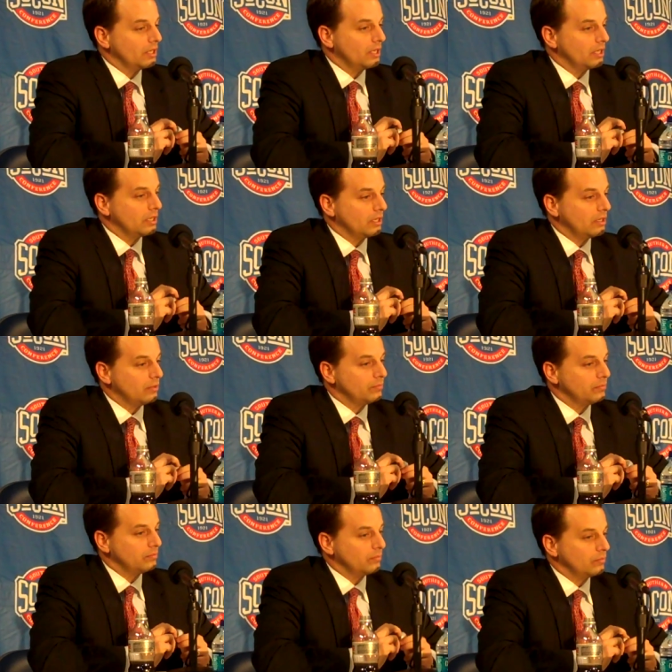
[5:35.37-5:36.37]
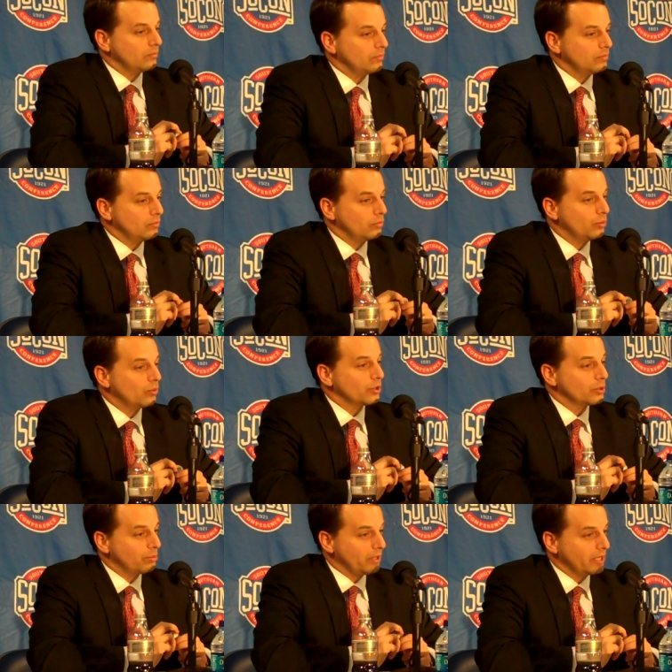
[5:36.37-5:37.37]
and we
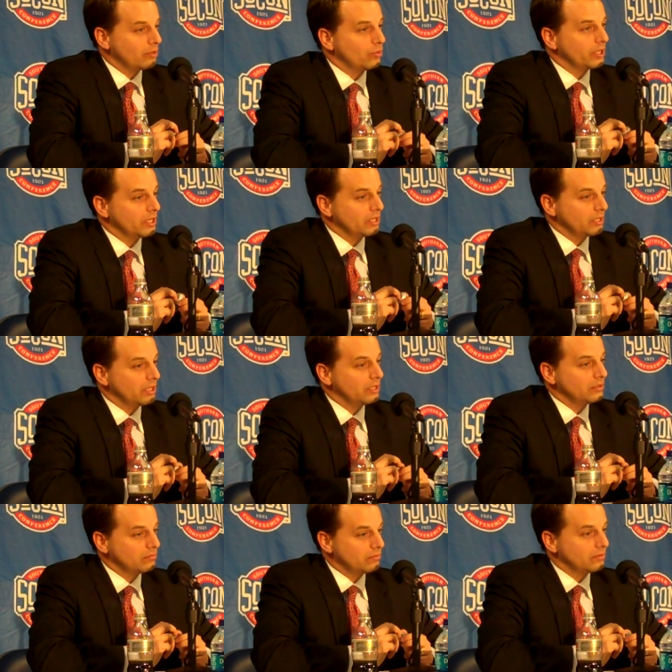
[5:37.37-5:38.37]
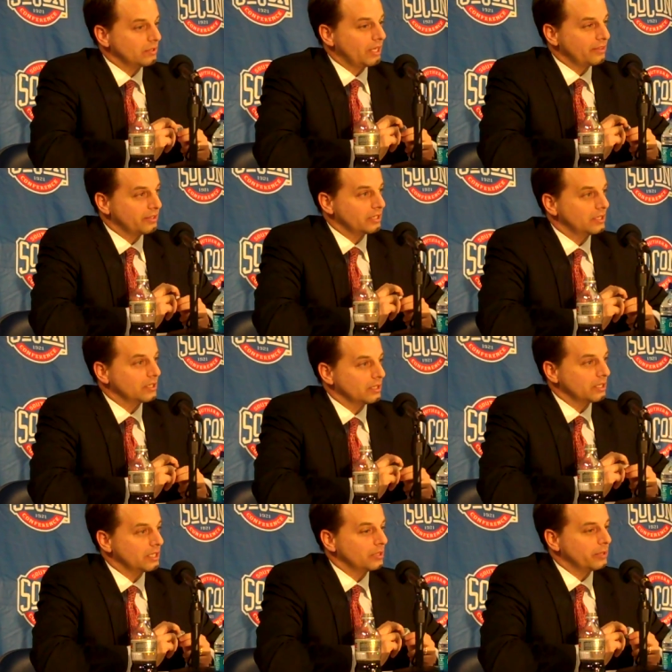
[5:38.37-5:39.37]
wanted to play to win, and I think
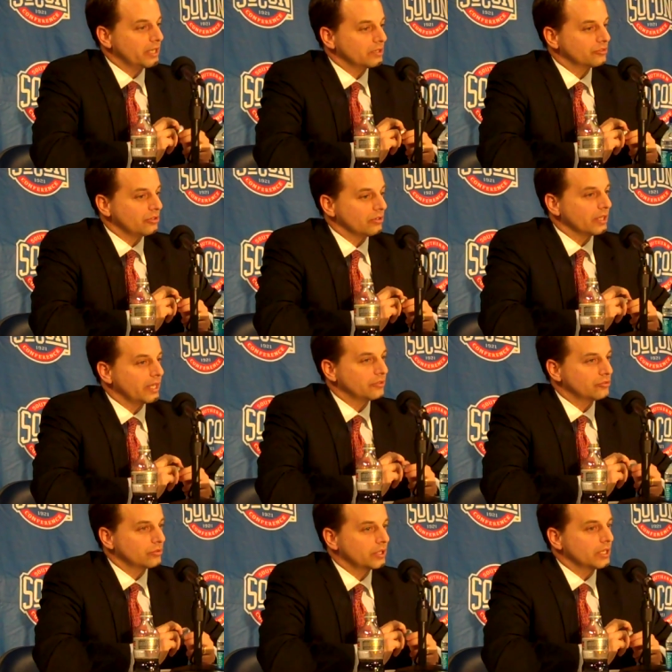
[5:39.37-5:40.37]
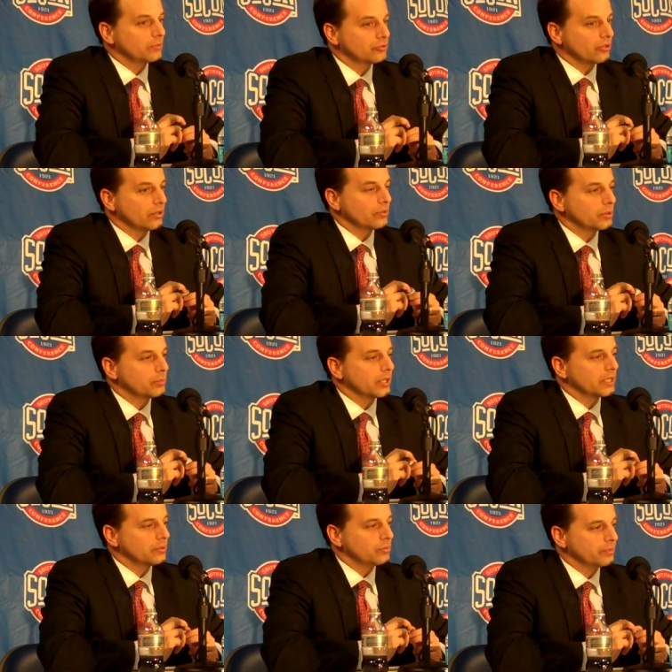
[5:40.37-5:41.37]
anybody that saw the last two games saw that we
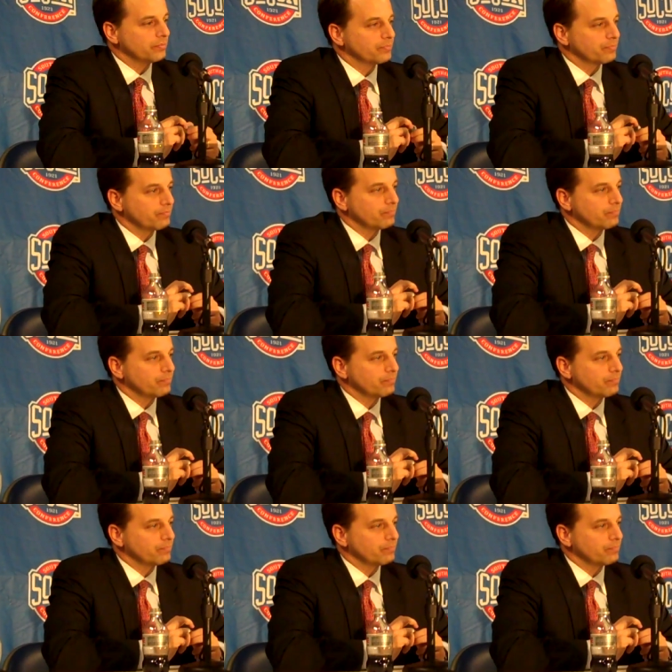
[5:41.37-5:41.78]
played to win.